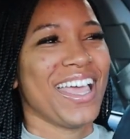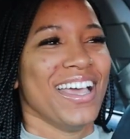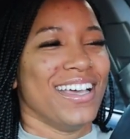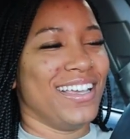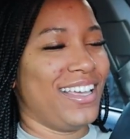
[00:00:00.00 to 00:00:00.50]

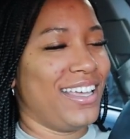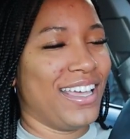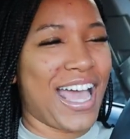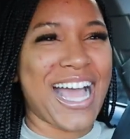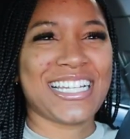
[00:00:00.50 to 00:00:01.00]

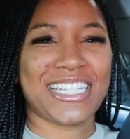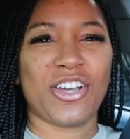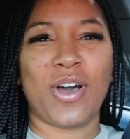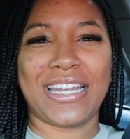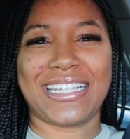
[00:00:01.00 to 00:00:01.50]
I just
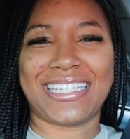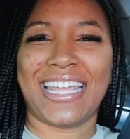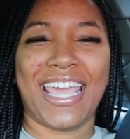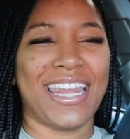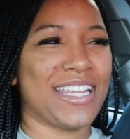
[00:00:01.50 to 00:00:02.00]
don't
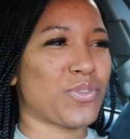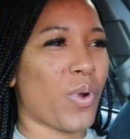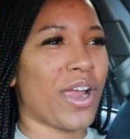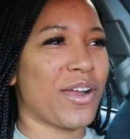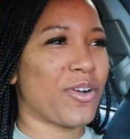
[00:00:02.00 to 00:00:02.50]
understand this
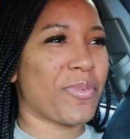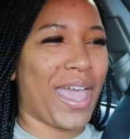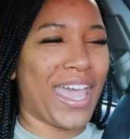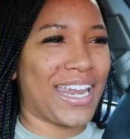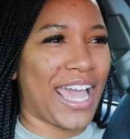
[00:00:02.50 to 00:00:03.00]
world,
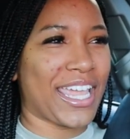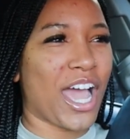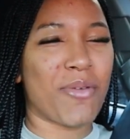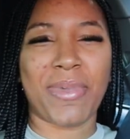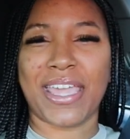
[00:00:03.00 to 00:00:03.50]
man. Like,
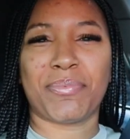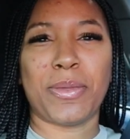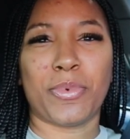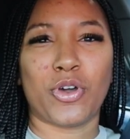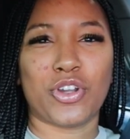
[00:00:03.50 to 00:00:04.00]
y'all make
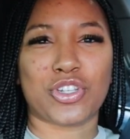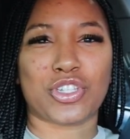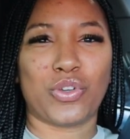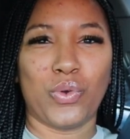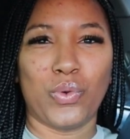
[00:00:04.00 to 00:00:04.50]
people go to
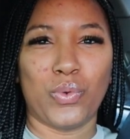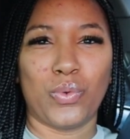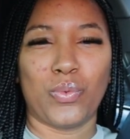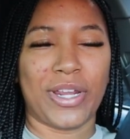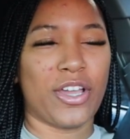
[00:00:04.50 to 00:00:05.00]

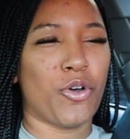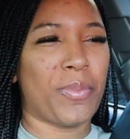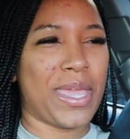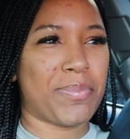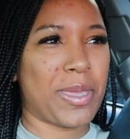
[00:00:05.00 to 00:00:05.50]
school when you don't
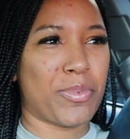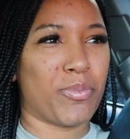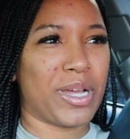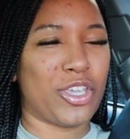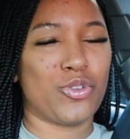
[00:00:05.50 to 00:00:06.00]
make people,
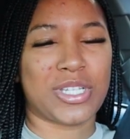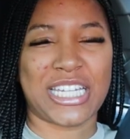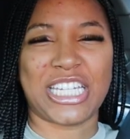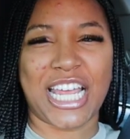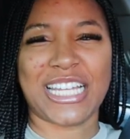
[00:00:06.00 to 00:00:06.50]
but you
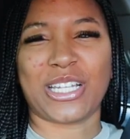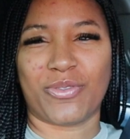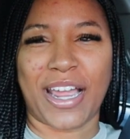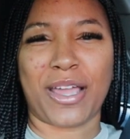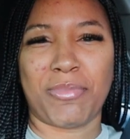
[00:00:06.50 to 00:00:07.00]
suggest and
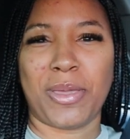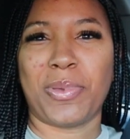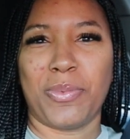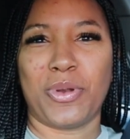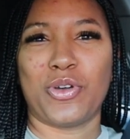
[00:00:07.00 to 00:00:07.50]
recommend
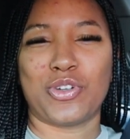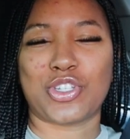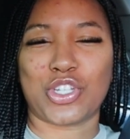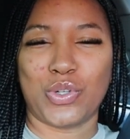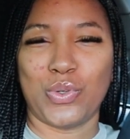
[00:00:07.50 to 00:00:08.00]
people to go to
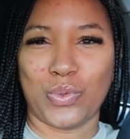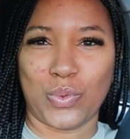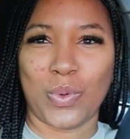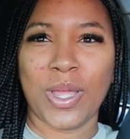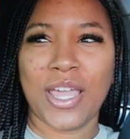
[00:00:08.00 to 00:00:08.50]

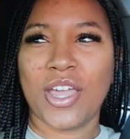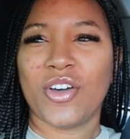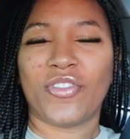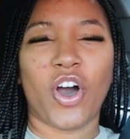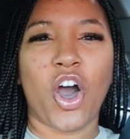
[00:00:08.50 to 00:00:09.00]
school
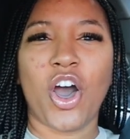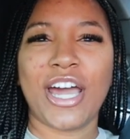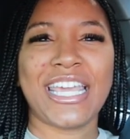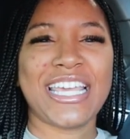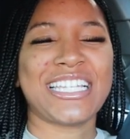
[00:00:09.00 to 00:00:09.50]
for
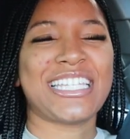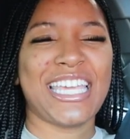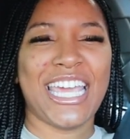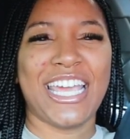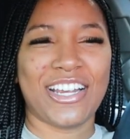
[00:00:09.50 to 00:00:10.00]
all these
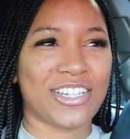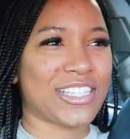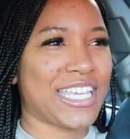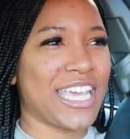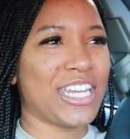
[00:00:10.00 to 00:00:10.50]

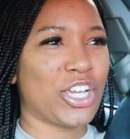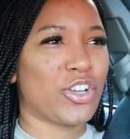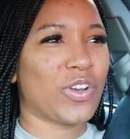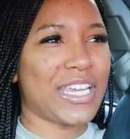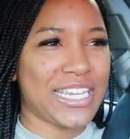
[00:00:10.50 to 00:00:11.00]
years, get
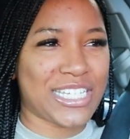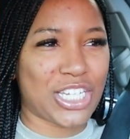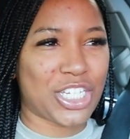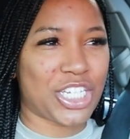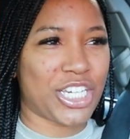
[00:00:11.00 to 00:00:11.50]
degrees
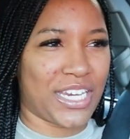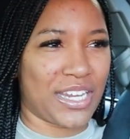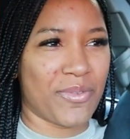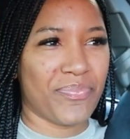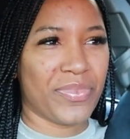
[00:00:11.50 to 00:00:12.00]
and shit,